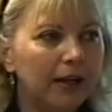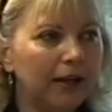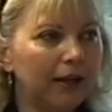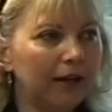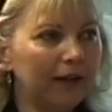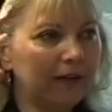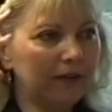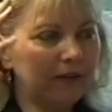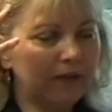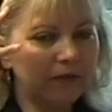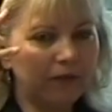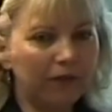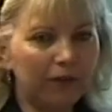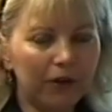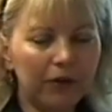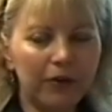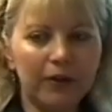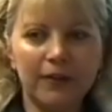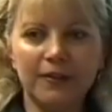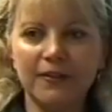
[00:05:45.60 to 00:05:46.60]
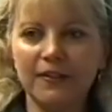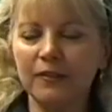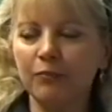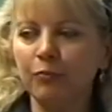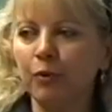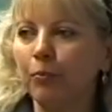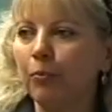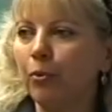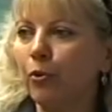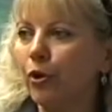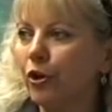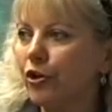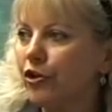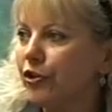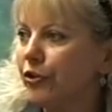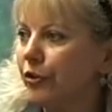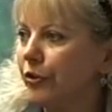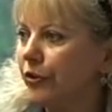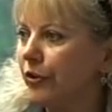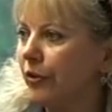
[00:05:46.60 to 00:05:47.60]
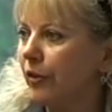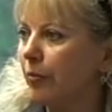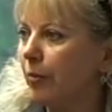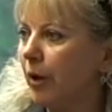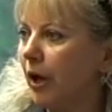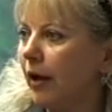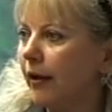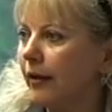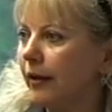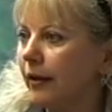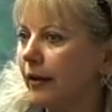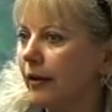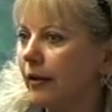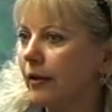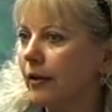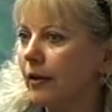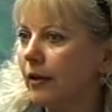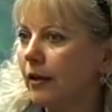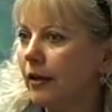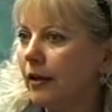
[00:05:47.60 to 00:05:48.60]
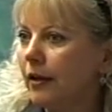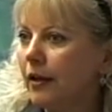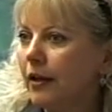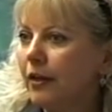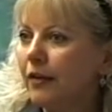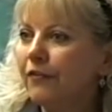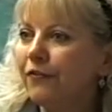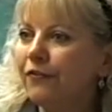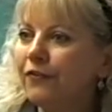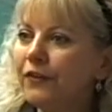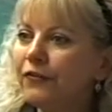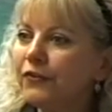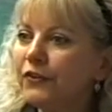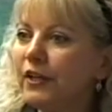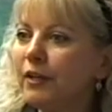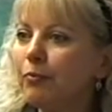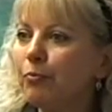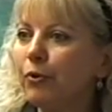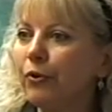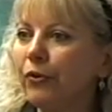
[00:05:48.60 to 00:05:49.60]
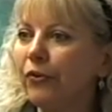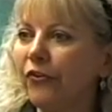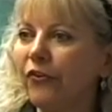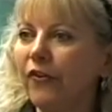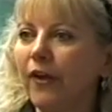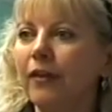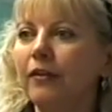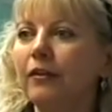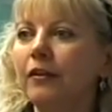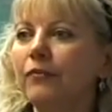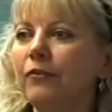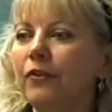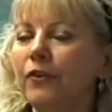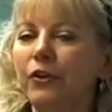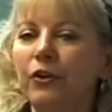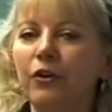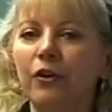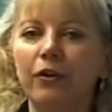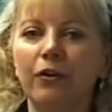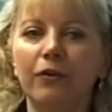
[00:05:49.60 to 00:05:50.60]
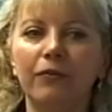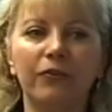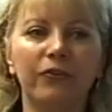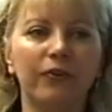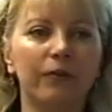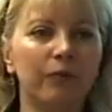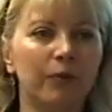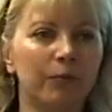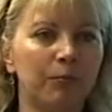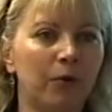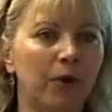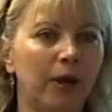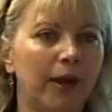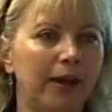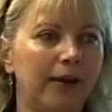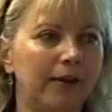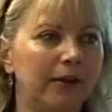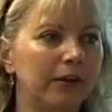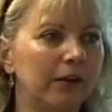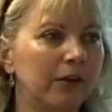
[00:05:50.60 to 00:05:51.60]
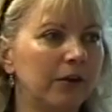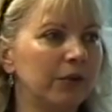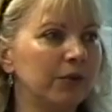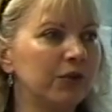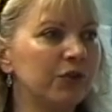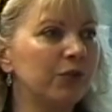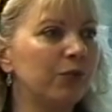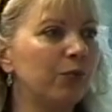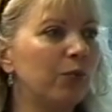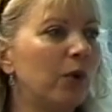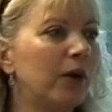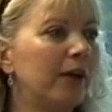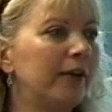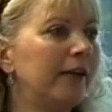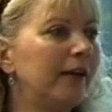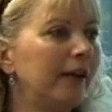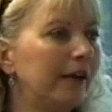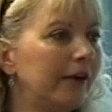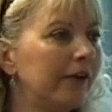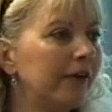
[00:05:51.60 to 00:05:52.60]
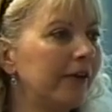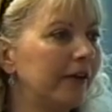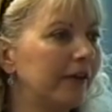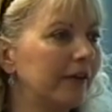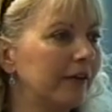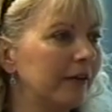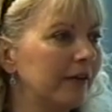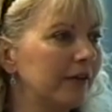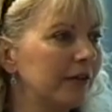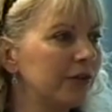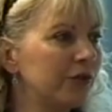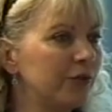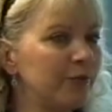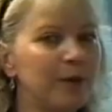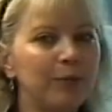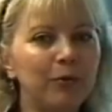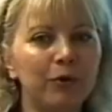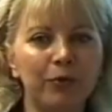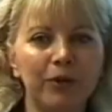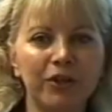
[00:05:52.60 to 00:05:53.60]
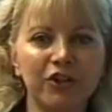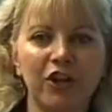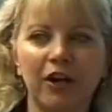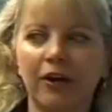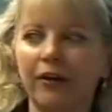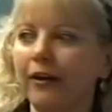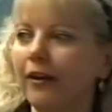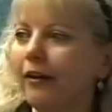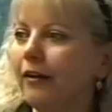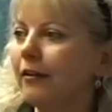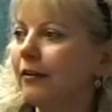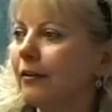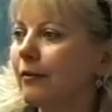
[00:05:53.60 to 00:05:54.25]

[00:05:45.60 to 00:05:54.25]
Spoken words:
is very disproportional to the body. 50% of the nerves of the brain go to one area. Do you remember which area?